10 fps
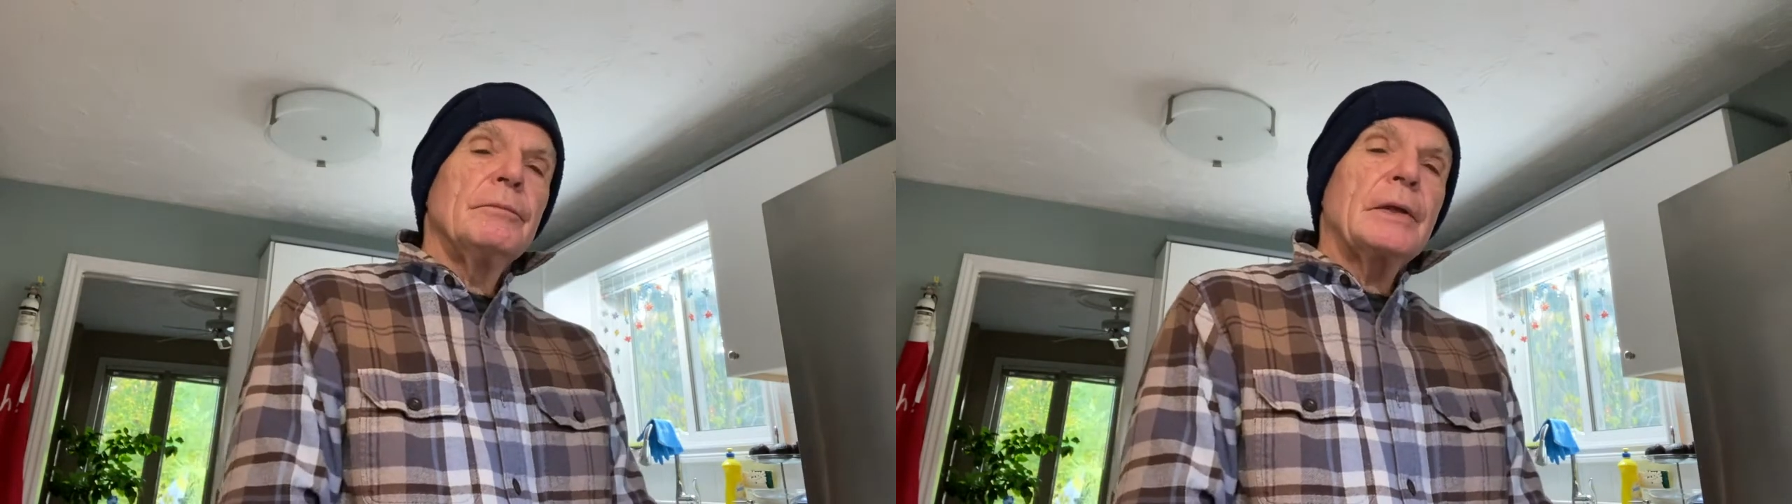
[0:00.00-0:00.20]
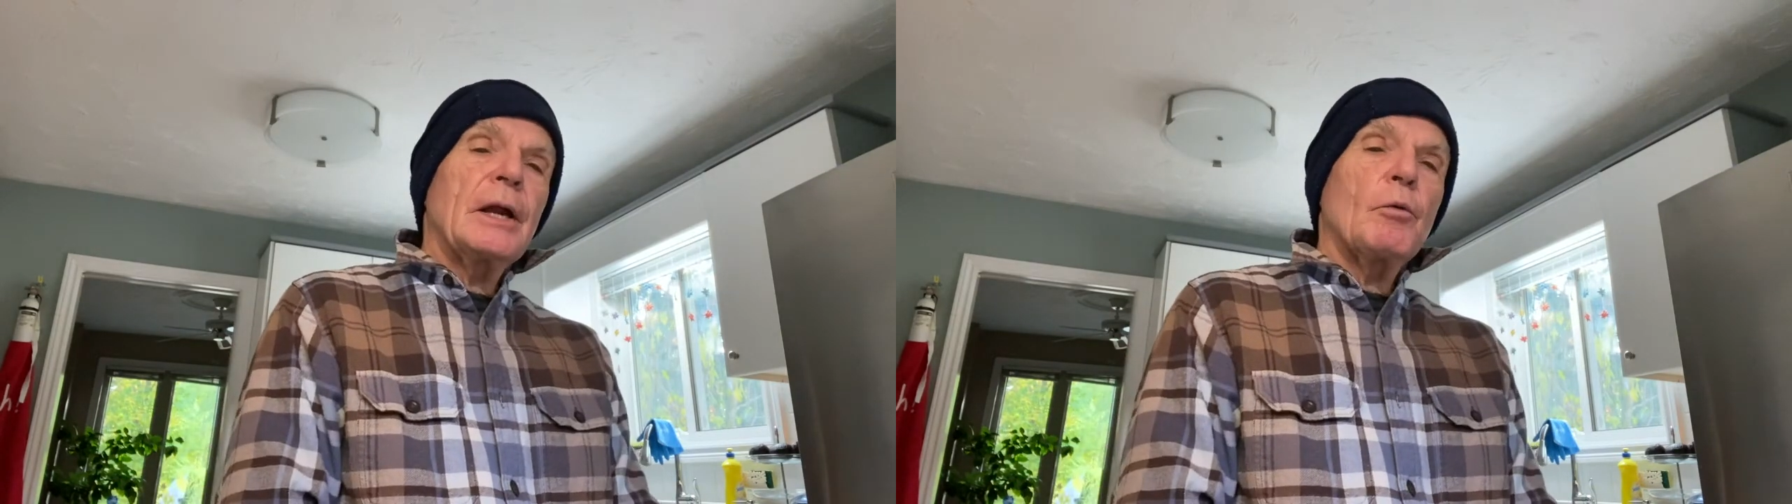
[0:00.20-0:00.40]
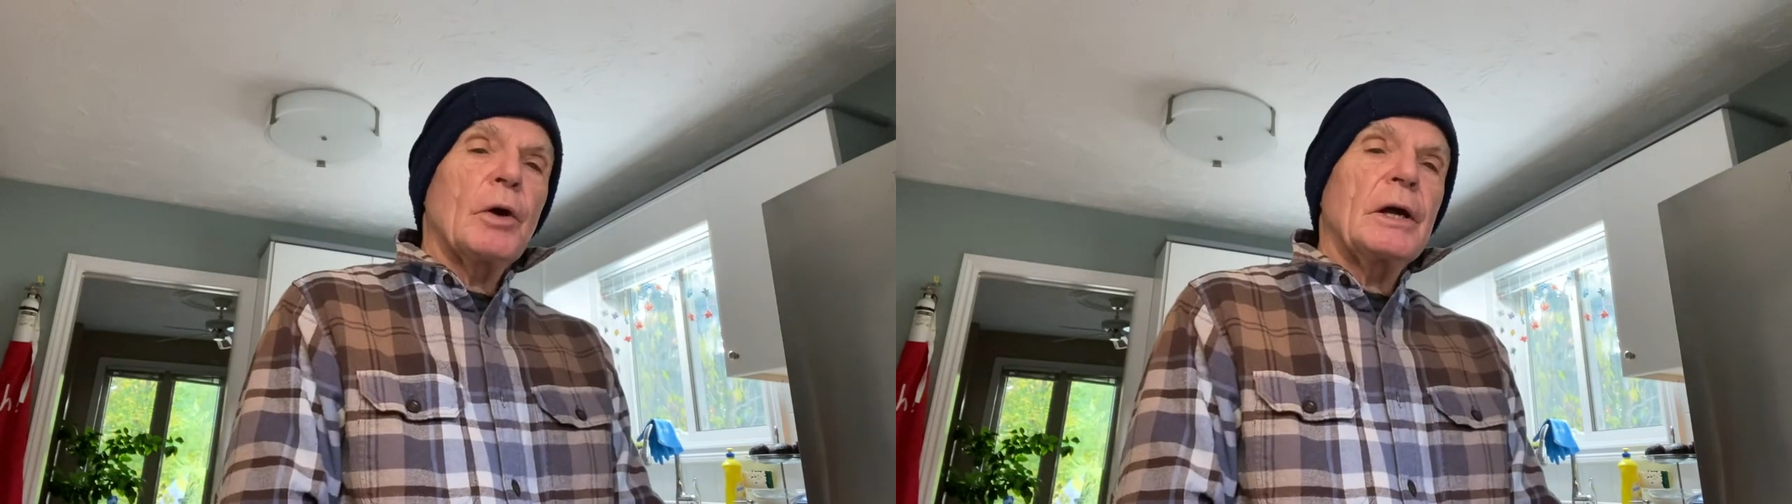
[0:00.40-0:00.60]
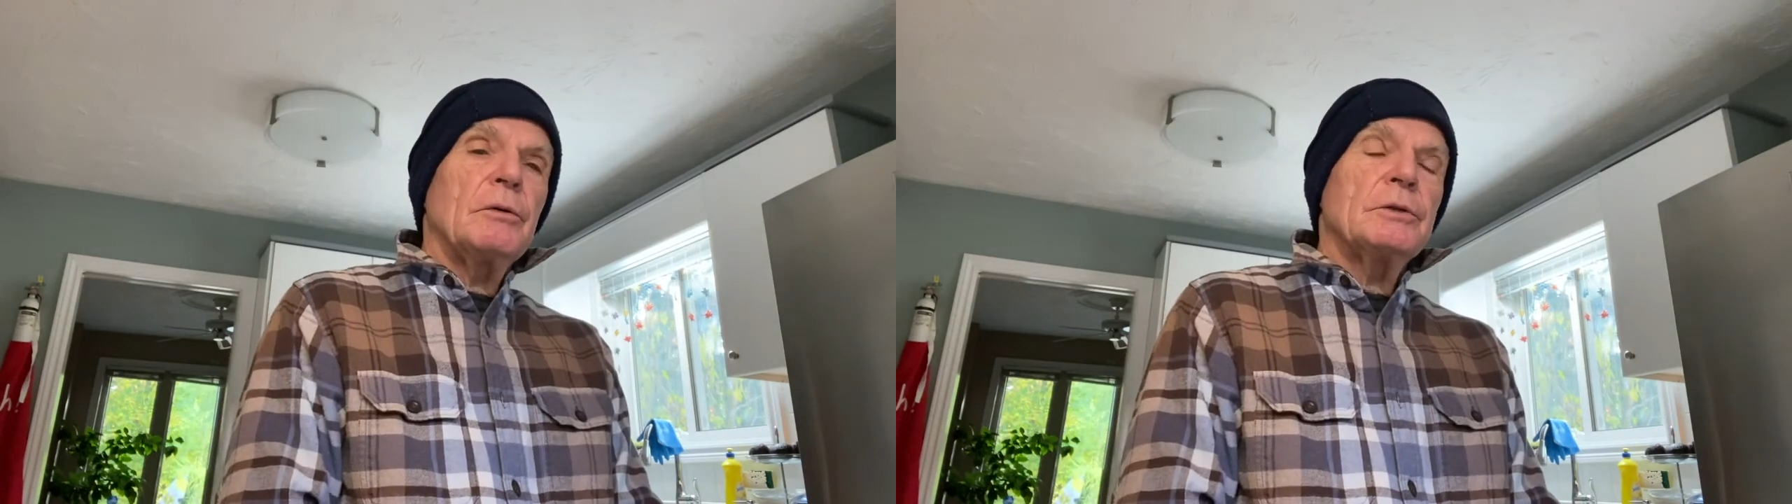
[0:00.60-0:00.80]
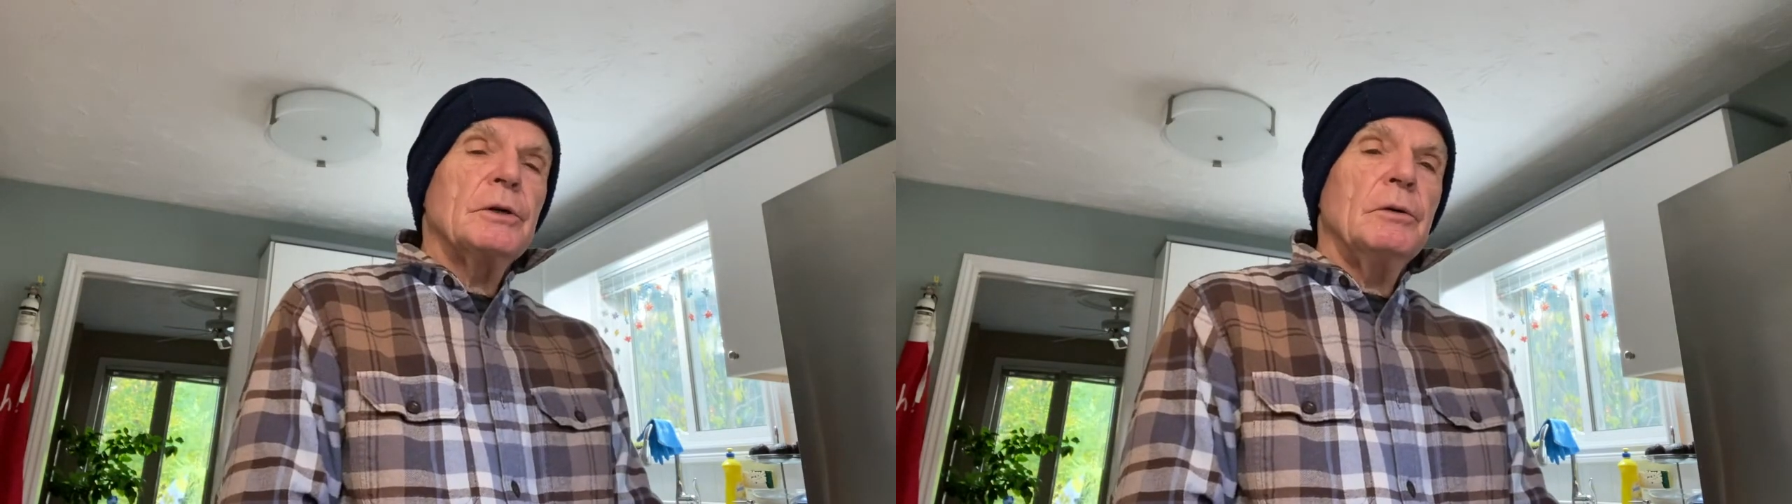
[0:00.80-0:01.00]
get a
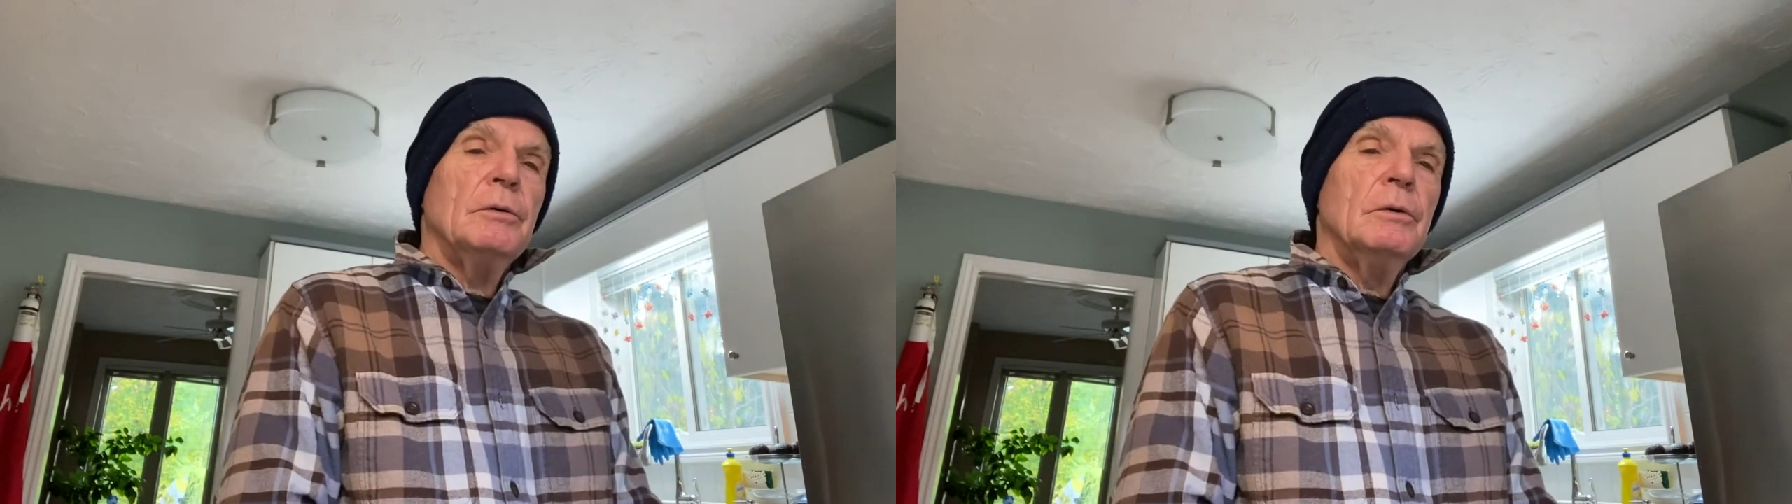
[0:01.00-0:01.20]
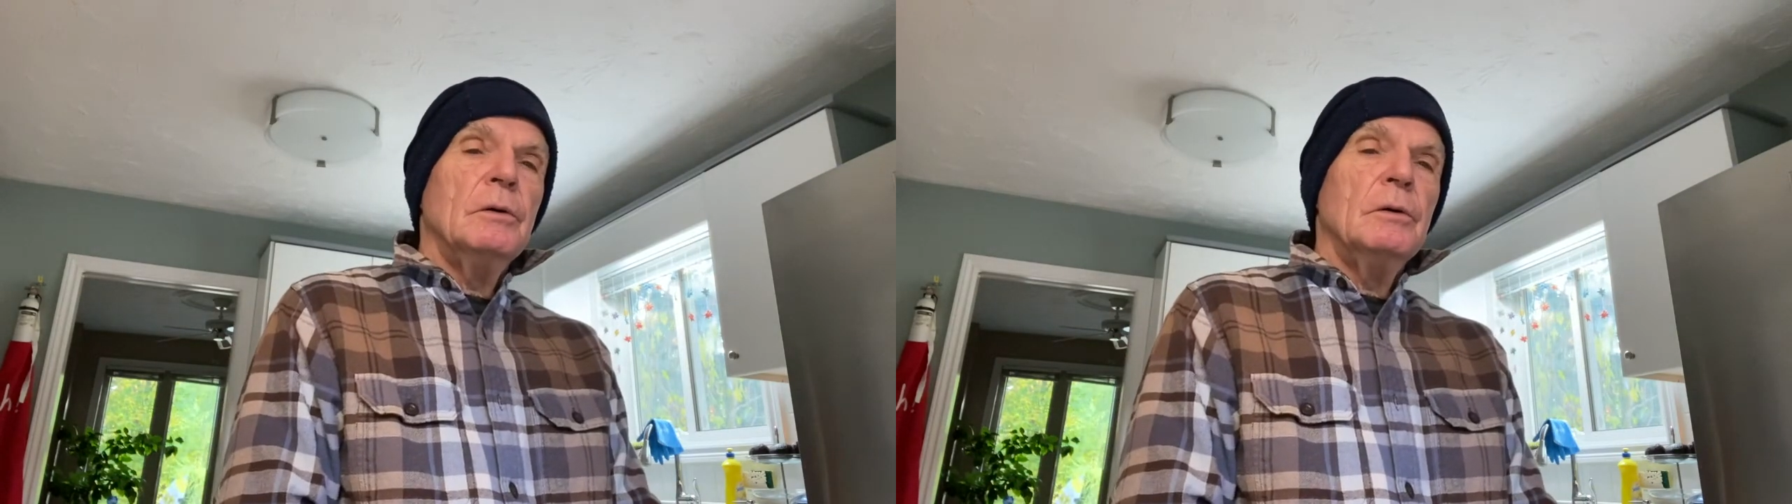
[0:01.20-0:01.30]
workout too.